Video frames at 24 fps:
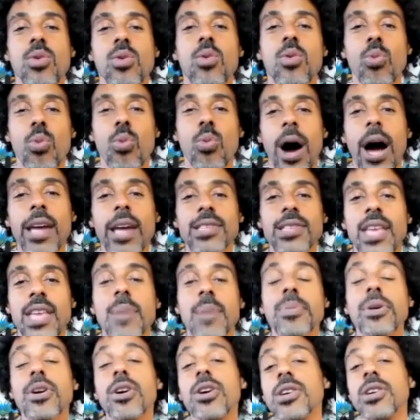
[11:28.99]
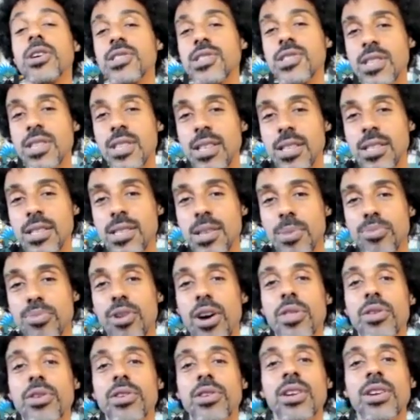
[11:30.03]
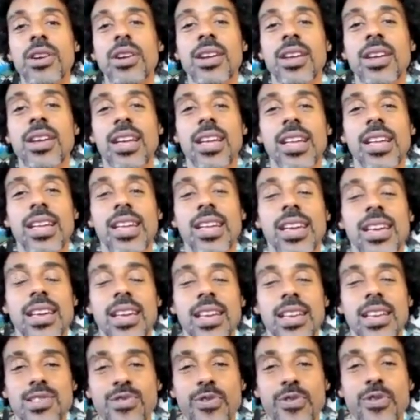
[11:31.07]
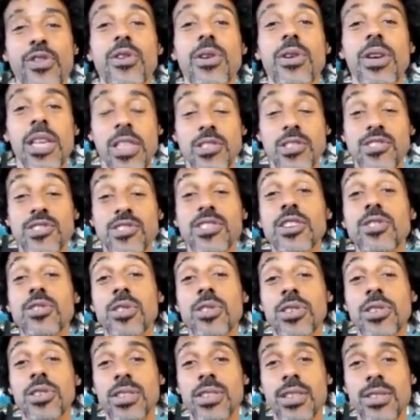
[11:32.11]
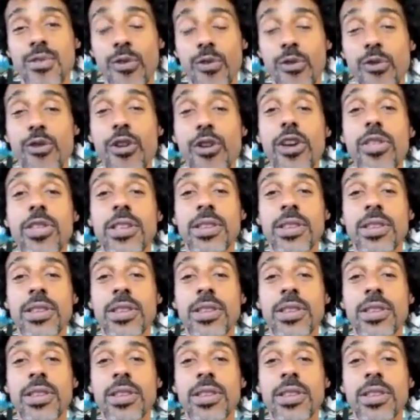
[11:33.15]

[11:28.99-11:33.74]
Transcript: Why is that? Because the brother is literally feeling